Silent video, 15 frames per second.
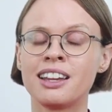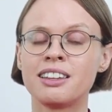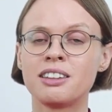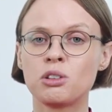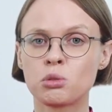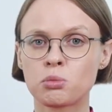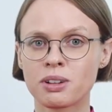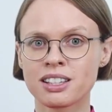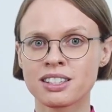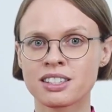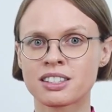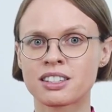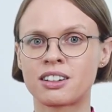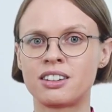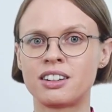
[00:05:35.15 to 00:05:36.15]
You
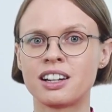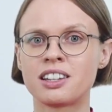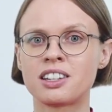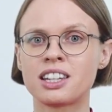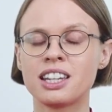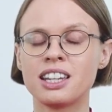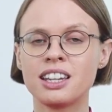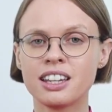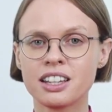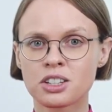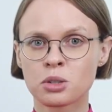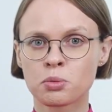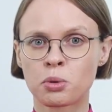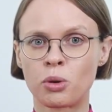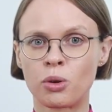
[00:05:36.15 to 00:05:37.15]
must start
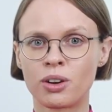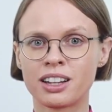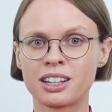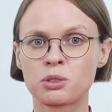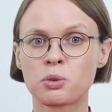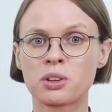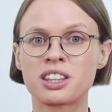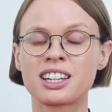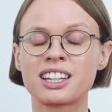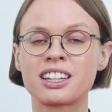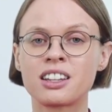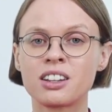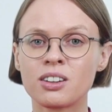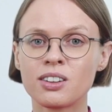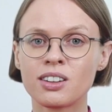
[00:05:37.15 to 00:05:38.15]
each point with a
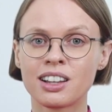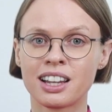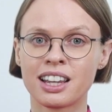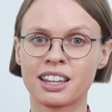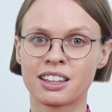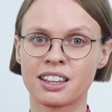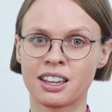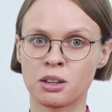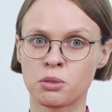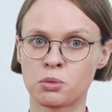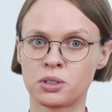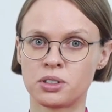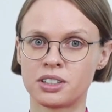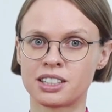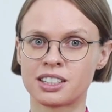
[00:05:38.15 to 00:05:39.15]
good linking
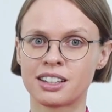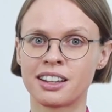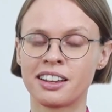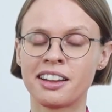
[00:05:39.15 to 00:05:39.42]
word.